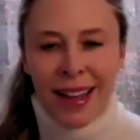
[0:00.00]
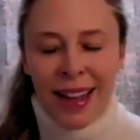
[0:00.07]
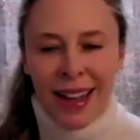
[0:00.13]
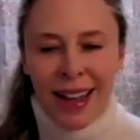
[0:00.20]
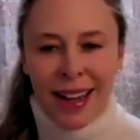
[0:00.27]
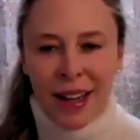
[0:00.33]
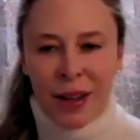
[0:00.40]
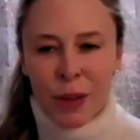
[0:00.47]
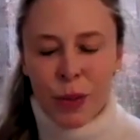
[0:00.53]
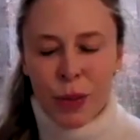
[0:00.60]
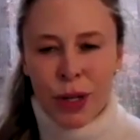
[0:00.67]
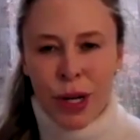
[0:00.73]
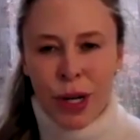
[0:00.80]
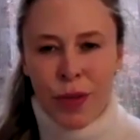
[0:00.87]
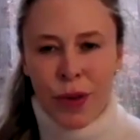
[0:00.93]
And I was
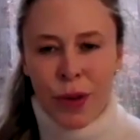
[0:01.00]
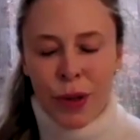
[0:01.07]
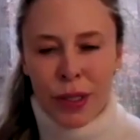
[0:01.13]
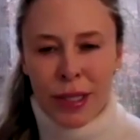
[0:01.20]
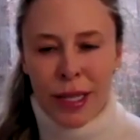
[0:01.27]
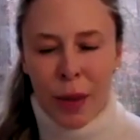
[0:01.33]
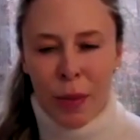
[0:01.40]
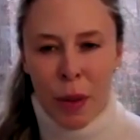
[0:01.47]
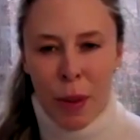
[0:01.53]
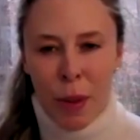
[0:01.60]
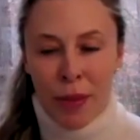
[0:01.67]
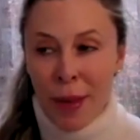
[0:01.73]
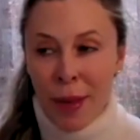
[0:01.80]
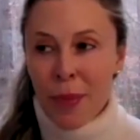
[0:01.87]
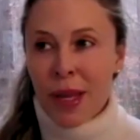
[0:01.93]
wondering if you could tell me about
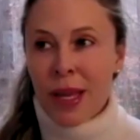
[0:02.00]
that.